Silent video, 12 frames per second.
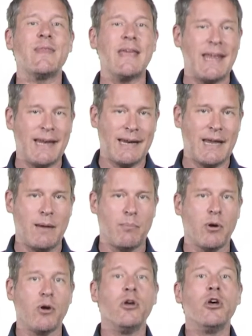the
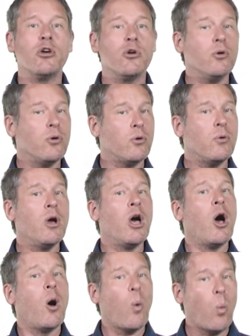innkeeper, who,
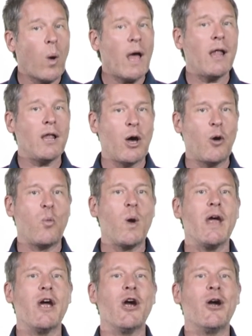well
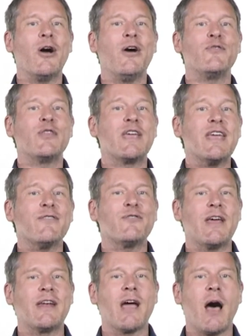aware of the
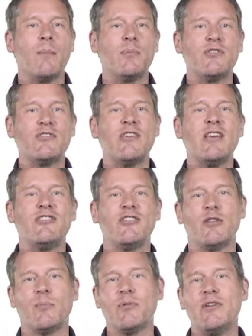gift and
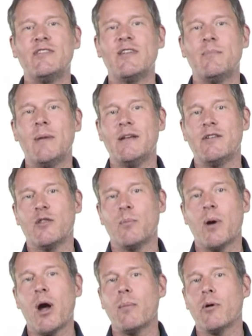compensation the priest had made to the
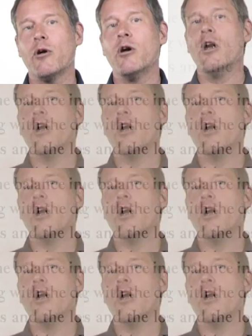barber,